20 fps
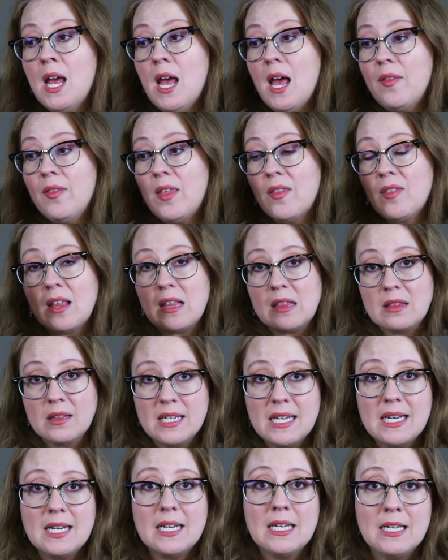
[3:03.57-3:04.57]
And then they
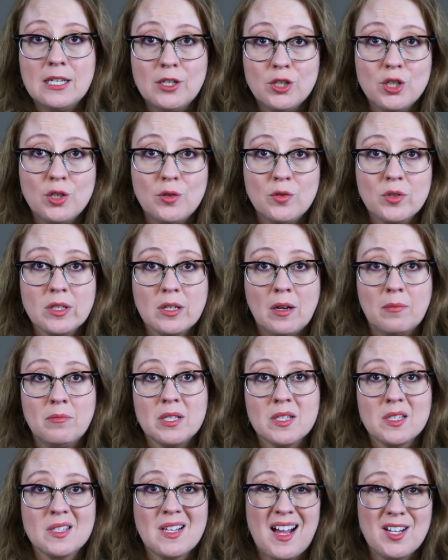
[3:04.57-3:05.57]
lead into some
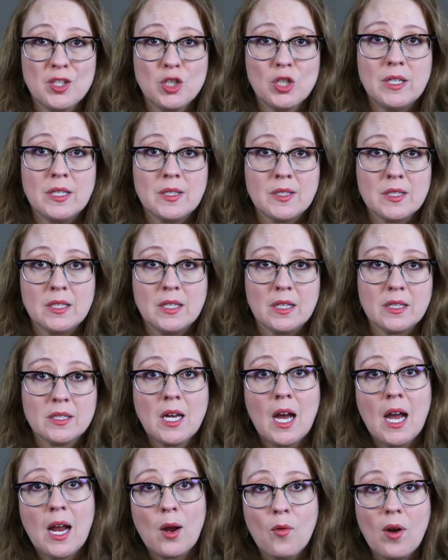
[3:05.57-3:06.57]
misogynistic
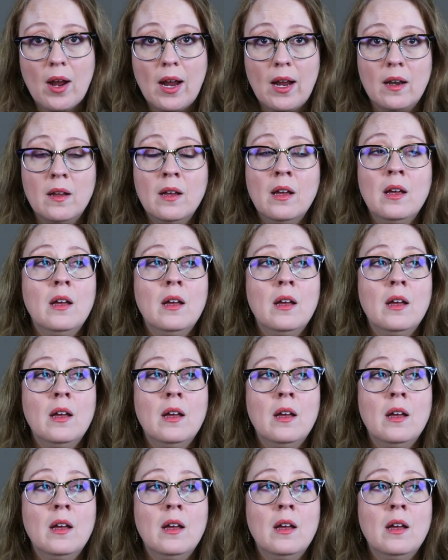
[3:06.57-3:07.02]
tirade,